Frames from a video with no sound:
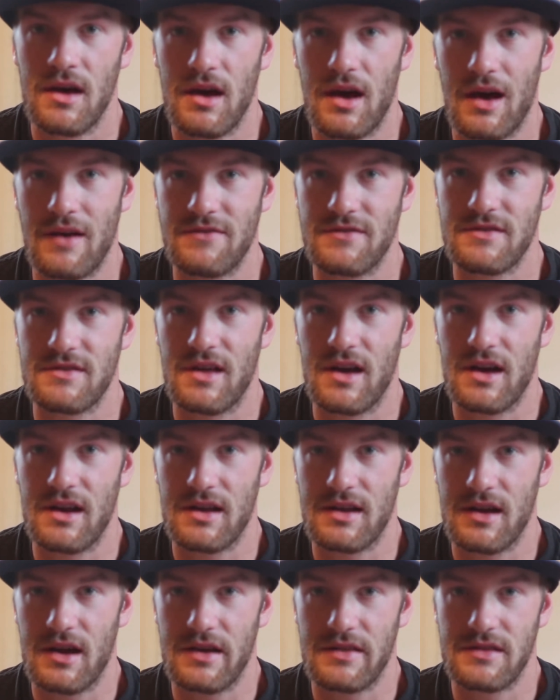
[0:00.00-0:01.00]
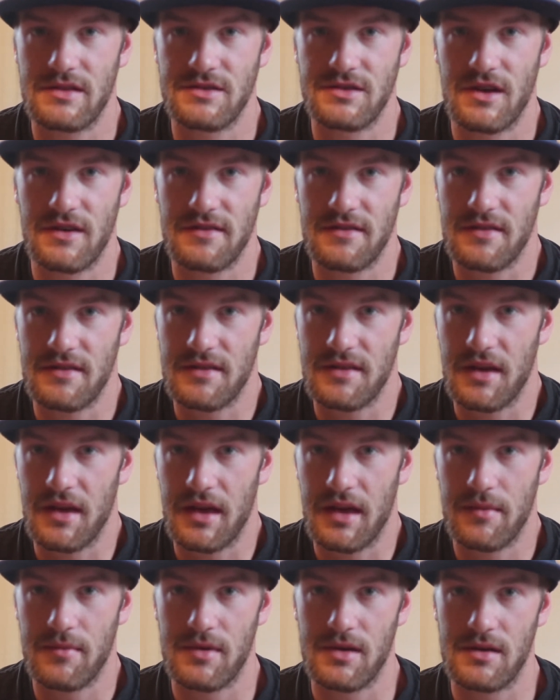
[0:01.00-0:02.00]
After that I got the gist of the
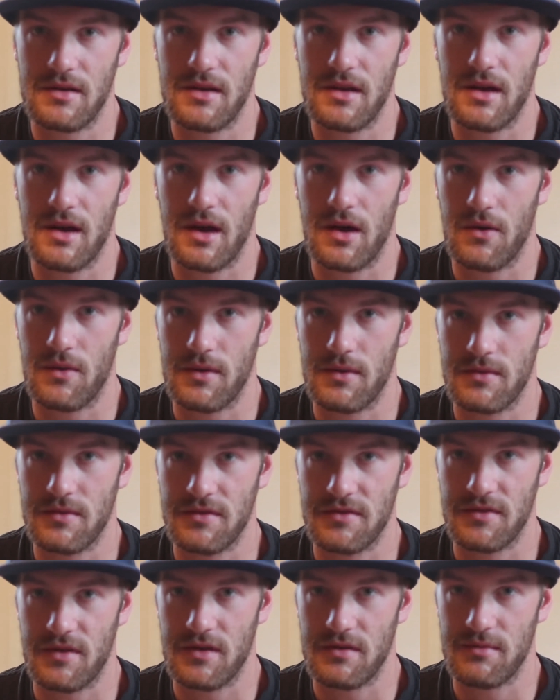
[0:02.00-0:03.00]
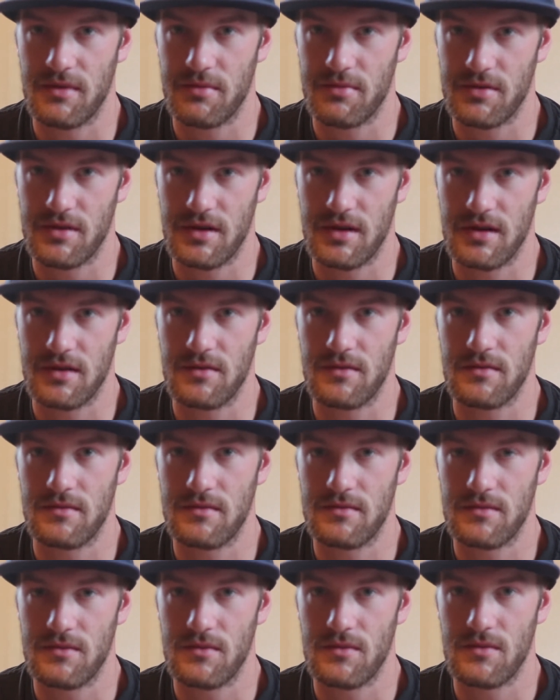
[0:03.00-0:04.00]
game and how it was going to be played,
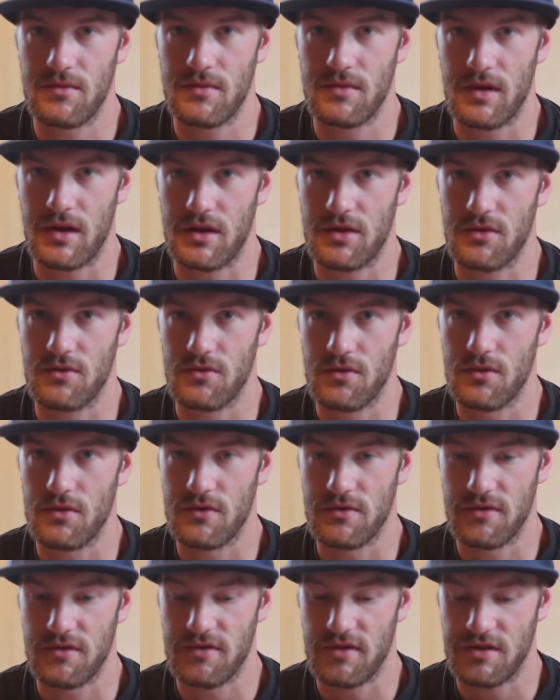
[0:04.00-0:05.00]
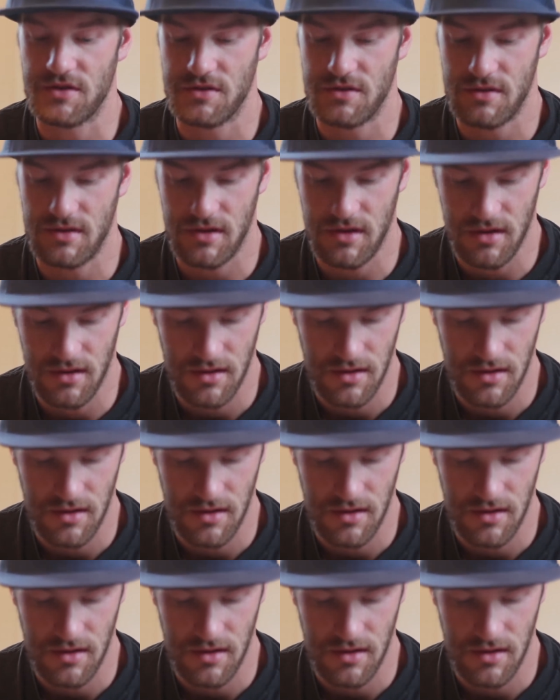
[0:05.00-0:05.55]
and like the rules essentially.